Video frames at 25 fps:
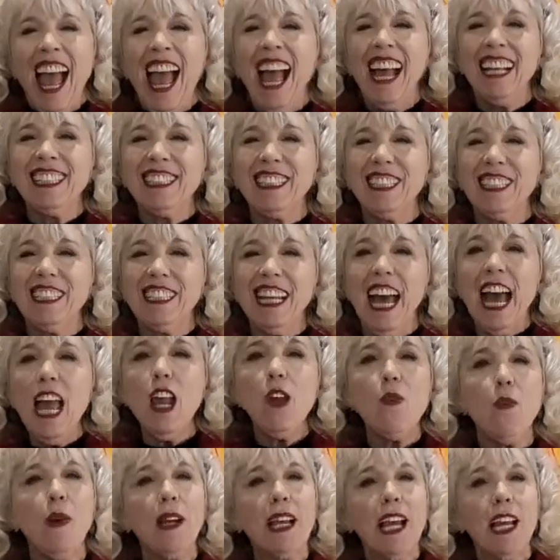And
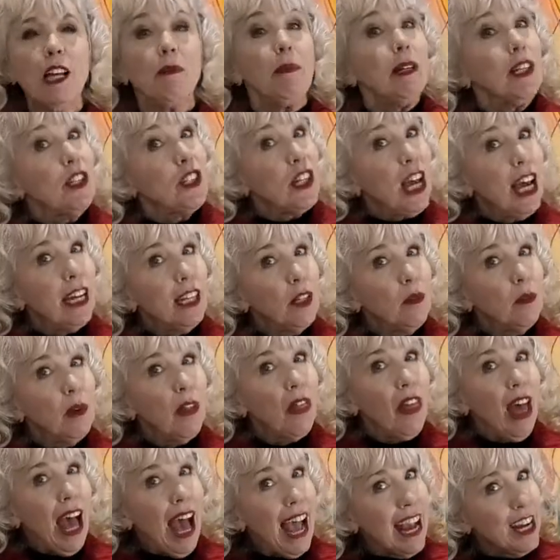today we're going to be chatting
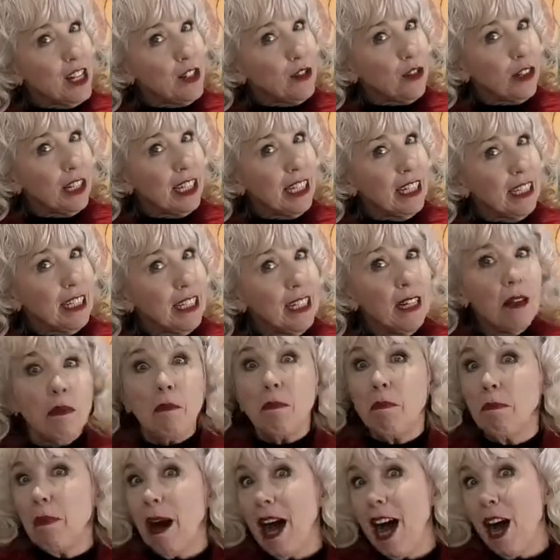with Adrian,
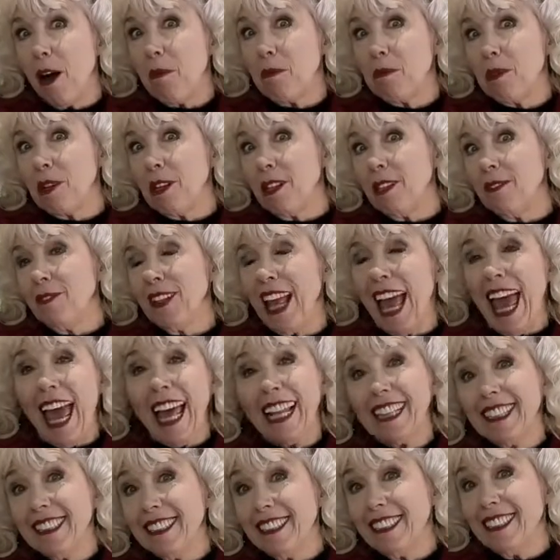Barbara,
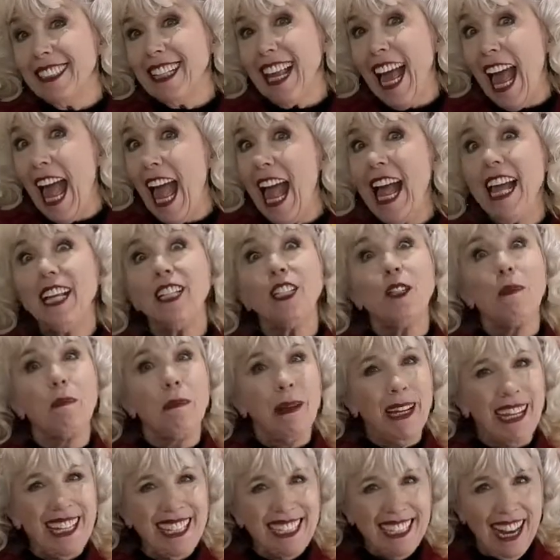Ellen, and
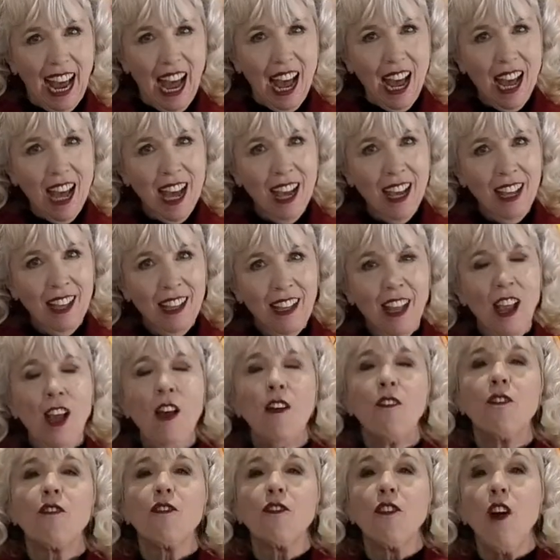Peter
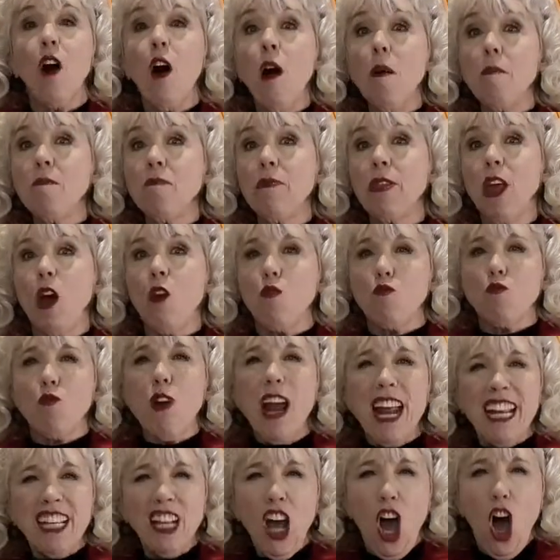from the
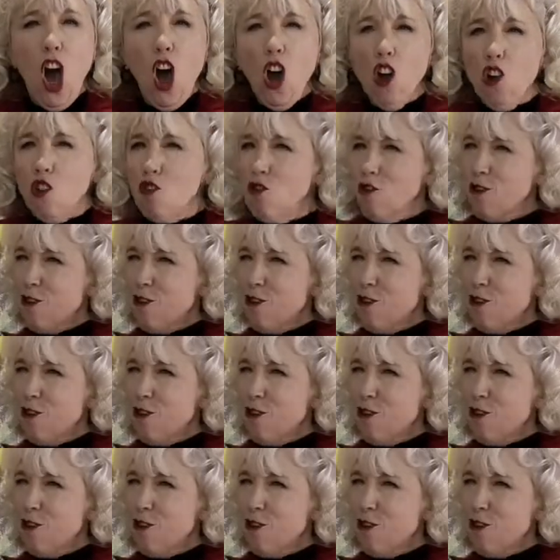Red Hot